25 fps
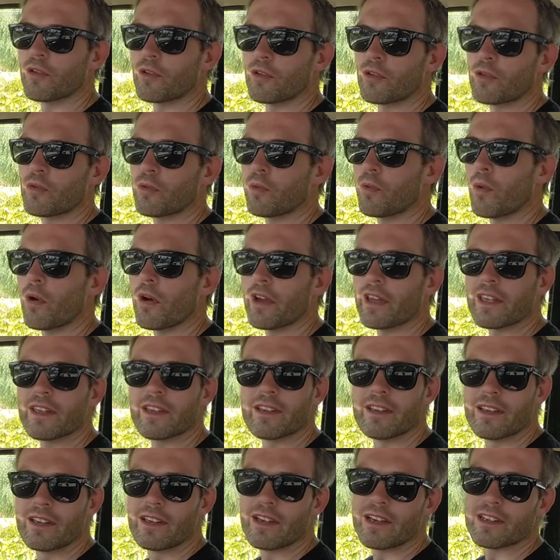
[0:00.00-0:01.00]
not quite
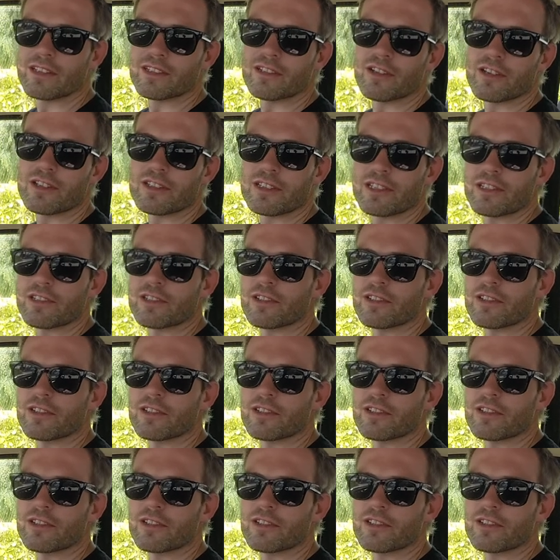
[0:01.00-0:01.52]
as nicely